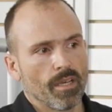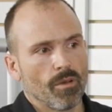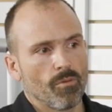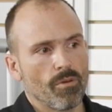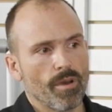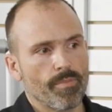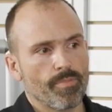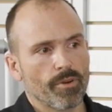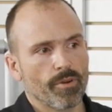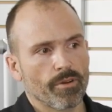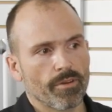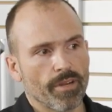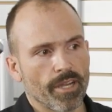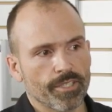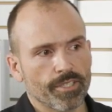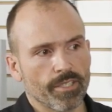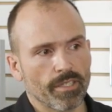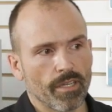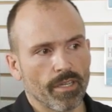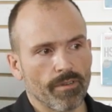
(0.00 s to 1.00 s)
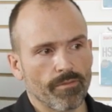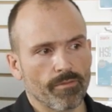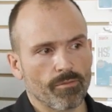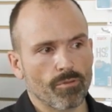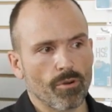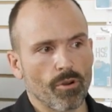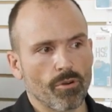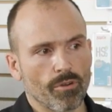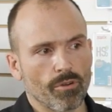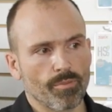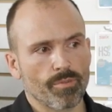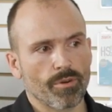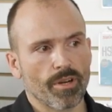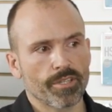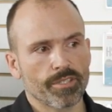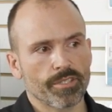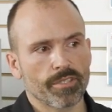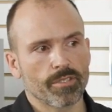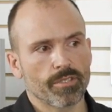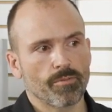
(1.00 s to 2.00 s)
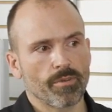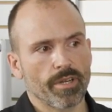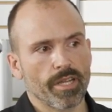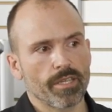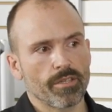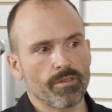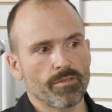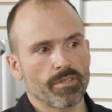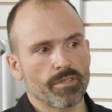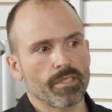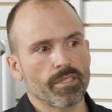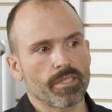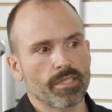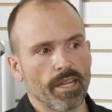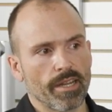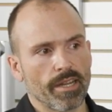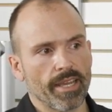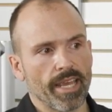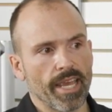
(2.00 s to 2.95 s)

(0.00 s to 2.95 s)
What progression of roto brushes would I use instead of